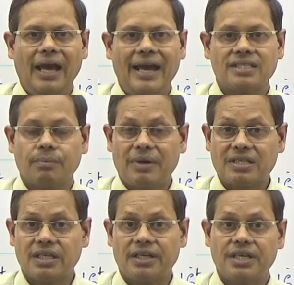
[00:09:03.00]
as a
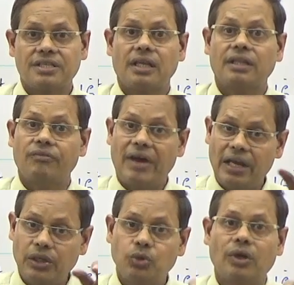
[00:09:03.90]
percentage on the
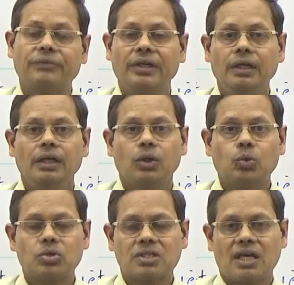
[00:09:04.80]
value of the
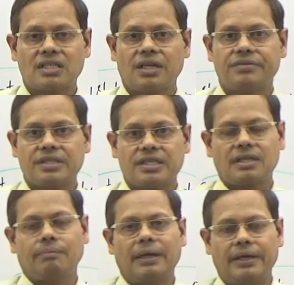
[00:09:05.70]
goods or services
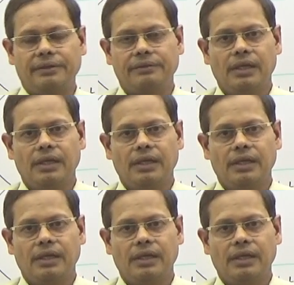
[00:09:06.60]
supplied.